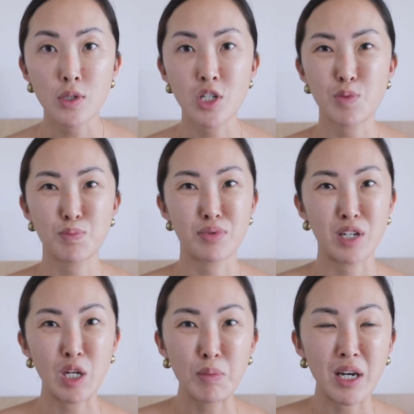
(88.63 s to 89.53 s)
which is
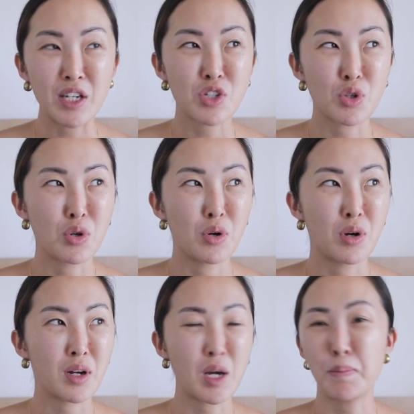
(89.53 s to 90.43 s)
pretty much
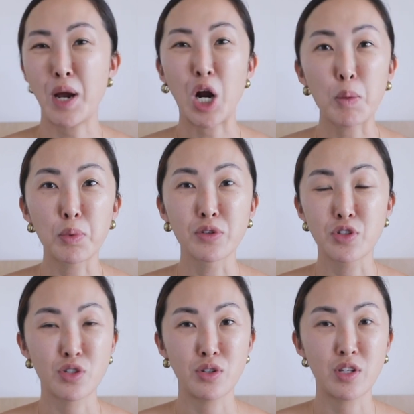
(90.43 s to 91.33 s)
comparable
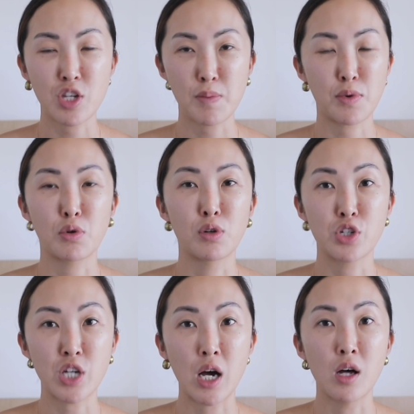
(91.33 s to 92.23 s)
to the typical
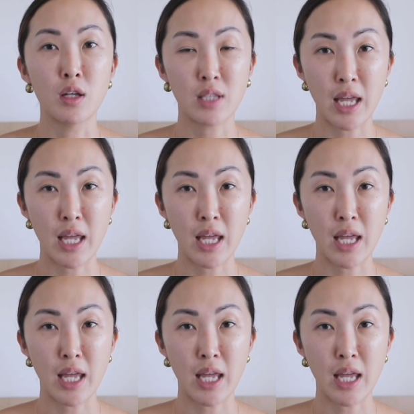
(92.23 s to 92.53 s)
gel